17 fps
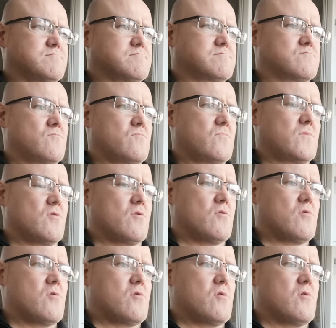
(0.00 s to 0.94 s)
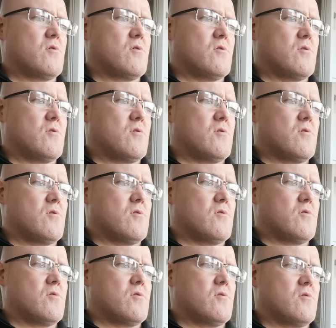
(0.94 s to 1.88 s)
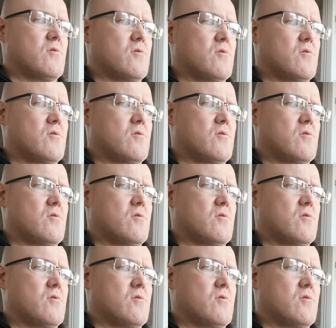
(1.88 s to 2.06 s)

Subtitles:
Nobody speaks.